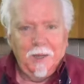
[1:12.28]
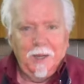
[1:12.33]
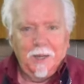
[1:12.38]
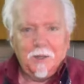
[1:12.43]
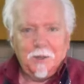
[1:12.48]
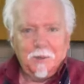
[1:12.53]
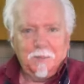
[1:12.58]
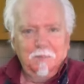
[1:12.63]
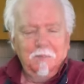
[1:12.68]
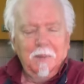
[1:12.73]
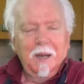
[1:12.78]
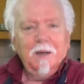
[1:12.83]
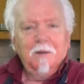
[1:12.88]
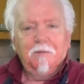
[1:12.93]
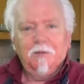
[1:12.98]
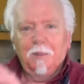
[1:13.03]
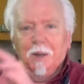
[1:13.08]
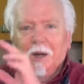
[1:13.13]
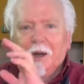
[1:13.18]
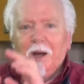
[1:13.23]
It's made
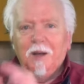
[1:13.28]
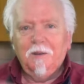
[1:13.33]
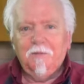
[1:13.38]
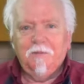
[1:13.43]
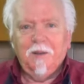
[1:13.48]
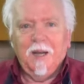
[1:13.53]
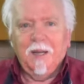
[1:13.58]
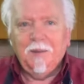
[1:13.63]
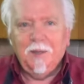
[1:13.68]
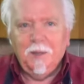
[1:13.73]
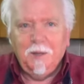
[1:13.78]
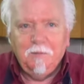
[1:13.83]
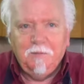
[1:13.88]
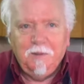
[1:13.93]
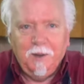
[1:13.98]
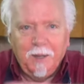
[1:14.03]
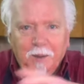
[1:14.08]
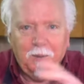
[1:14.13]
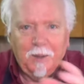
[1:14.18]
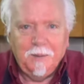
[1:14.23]
from a hard fat that you
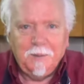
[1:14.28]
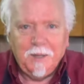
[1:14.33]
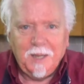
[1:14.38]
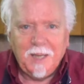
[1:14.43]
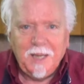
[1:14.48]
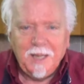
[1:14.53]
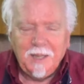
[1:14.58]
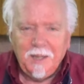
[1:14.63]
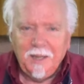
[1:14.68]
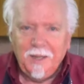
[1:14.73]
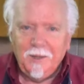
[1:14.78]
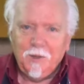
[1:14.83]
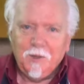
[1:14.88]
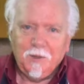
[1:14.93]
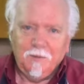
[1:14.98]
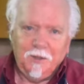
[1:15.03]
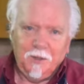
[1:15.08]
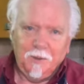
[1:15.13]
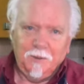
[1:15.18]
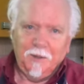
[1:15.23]
find around the kidneys
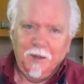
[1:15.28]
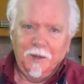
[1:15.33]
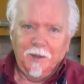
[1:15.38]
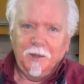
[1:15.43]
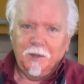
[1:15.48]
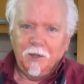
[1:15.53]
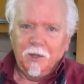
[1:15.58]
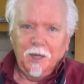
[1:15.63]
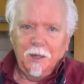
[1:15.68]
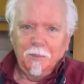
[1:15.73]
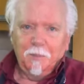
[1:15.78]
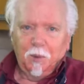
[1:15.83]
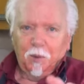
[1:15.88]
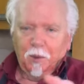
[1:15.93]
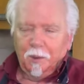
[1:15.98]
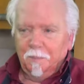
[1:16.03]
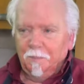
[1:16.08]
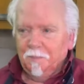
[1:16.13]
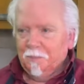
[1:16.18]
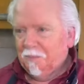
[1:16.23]
of a sheep or
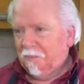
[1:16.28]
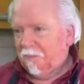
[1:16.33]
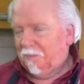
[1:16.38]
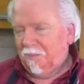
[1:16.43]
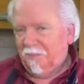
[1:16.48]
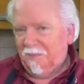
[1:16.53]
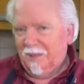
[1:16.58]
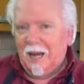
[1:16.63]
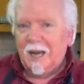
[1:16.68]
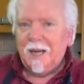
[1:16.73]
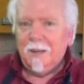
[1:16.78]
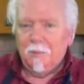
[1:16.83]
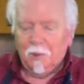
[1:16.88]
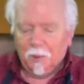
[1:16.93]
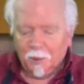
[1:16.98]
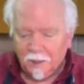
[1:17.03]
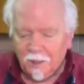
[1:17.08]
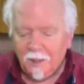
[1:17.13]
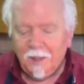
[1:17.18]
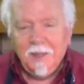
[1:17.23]
an
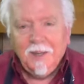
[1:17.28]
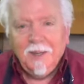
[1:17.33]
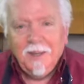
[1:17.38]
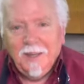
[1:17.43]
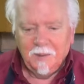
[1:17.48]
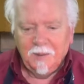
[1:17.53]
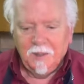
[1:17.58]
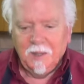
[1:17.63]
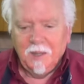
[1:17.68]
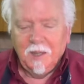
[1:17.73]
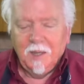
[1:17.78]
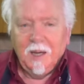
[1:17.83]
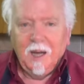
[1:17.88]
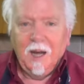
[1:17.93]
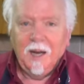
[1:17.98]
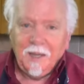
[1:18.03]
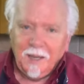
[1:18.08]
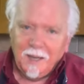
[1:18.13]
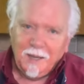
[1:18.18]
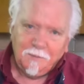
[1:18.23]
animal,
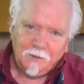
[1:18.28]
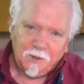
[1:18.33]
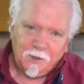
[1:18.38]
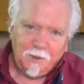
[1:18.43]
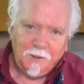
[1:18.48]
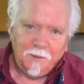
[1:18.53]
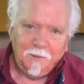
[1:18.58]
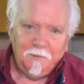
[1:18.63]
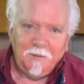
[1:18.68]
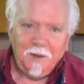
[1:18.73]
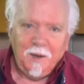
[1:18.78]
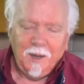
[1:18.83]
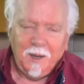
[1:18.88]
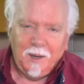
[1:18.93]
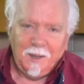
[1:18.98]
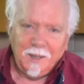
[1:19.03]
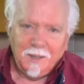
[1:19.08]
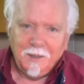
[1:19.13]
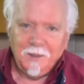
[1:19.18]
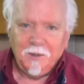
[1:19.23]
and it gives a very
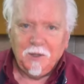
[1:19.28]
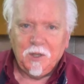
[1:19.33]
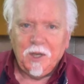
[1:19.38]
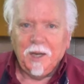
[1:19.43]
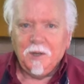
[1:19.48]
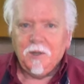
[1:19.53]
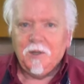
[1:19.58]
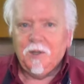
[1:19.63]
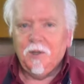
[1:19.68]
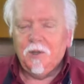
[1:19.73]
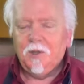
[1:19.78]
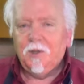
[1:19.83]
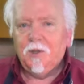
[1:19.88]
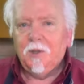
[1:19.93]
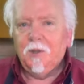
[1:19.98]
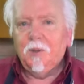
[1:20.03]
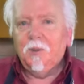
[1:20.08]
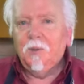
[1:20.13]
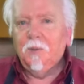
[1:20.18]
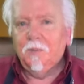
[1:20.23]
light texture
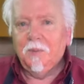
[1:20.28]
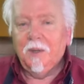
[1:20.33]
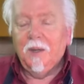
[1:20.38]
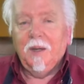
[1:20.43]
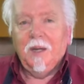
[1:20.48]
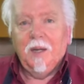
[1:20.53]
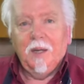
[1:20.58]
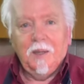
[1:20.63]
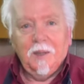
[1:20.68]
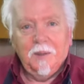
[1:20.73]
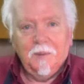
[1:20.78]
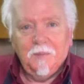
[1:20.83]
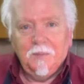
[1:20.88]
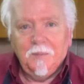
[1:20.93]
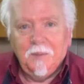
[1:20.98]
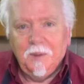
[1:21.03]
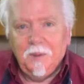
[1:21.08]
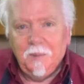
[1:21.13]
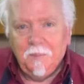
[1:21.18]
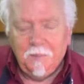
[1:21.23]
to
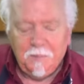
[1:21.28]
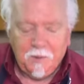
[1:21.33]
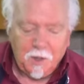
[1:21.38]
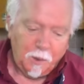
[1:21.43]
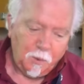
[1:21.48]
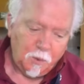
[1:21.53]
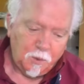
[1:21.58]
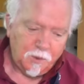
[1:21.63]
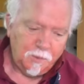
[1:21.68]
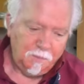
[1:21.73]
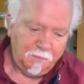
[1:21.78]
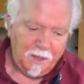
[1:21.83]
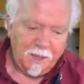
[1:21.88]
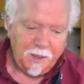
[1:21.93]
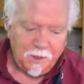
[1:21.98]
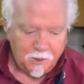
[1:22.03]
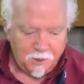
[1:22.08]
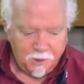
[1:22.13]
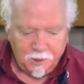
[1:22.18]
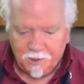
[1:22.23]
doughs and
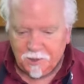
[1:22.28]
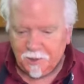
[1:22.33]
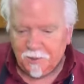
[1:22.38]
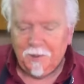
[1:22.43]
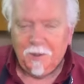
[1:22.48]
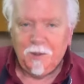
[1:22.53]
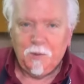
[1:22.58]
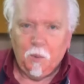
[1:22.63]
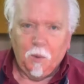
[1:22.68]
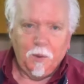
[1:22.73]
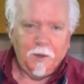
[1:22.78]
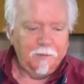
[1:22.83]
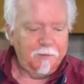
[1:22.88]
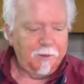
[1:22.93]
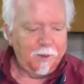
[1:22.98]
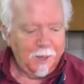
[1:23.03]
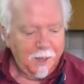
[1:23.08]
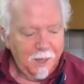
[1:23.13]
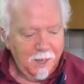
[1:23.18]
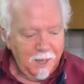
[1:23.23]
pastries. It's
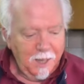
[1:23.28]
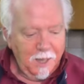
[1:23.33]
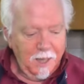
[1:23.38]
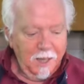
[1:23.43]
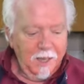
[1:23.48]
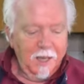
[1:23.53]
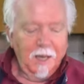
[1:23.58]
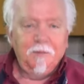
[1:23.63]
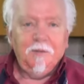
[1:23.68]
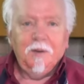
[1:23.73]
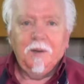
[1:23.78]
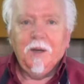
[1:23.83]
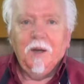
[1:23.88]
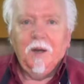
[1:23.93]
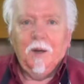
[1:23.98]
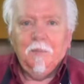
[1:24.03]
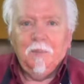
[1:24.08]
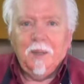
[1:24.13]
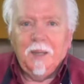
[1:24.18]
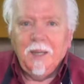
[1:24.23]
wonderful. If you
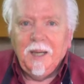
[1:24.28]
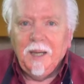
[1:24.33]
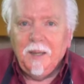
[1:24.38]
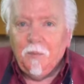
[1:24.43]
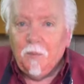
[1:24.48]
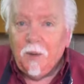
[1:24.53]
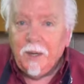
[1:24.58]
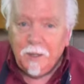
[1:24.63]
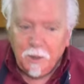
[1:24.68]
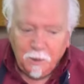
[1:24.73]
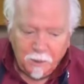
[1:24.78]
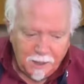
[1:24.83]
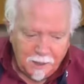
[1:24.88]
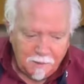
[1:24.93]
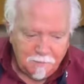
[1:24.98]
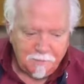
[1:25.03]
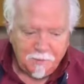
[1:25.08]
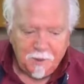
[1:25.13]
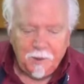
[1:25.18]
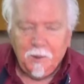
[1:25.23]
can't buy it where you
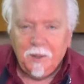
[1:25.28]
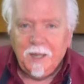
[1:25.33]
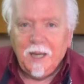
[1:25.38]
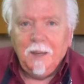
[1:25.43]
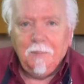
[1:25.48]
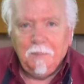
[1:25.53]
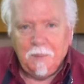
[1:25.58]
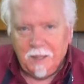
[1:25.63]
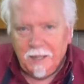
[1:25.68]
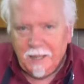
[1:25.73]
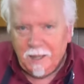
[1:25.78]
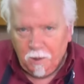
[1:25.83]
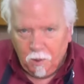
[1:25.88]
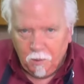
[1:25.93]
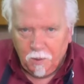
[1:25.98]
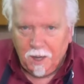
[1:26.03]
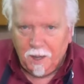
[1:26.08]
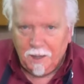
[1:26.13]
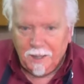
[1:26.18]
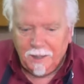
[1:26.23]
live, you can buy it
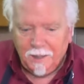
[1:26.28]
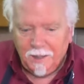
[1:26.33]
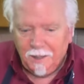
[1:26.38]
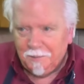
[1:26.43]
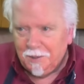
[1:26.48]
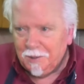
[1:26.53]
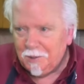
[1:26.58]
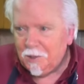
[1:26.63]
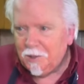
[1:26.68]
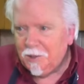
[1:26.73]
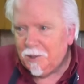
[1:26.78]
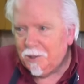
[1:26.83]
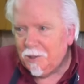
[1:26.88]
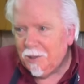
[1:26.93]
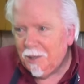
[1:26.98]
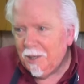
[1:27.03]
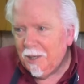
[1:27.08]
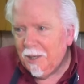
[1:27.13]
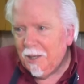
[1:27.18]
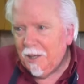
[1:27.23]
online, and this is
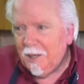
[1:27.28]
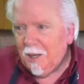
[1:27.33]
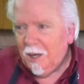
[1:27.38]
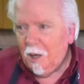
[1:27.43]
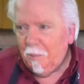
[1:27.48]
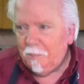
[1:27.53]
a